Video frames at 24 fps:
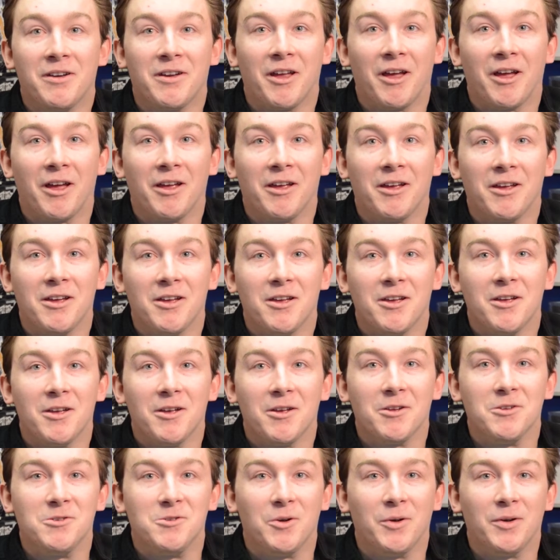And I
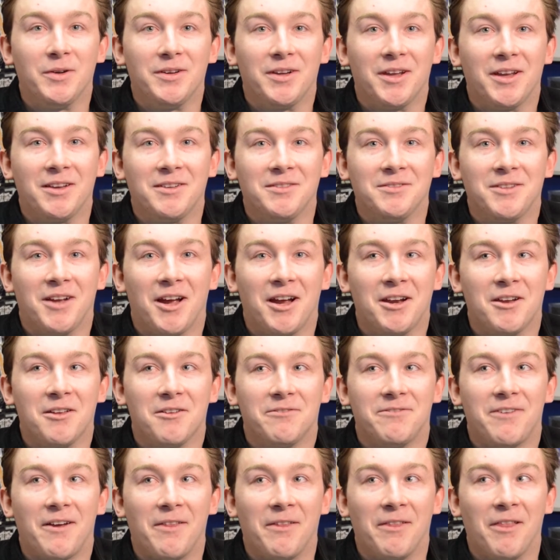joined it and kind of
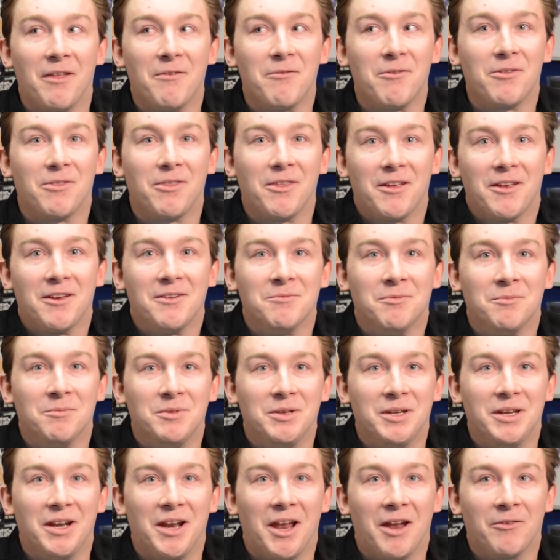fell in love with it and
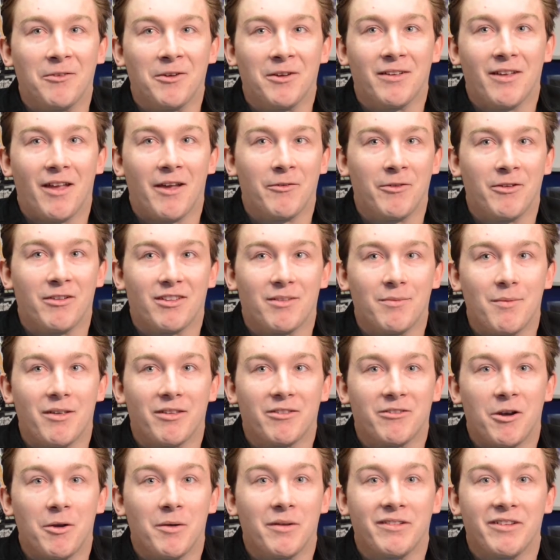did it every every
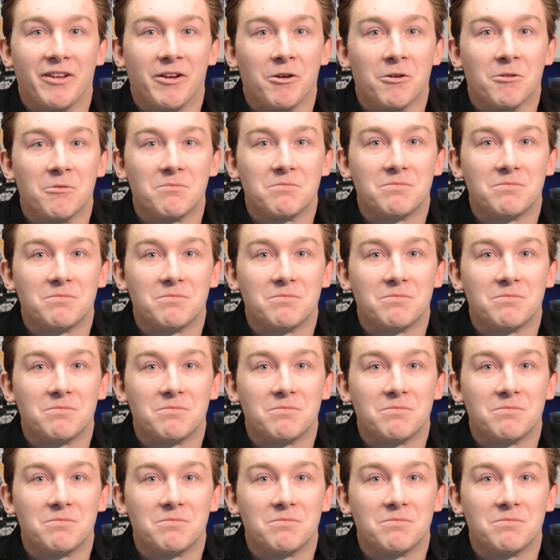semester I was here.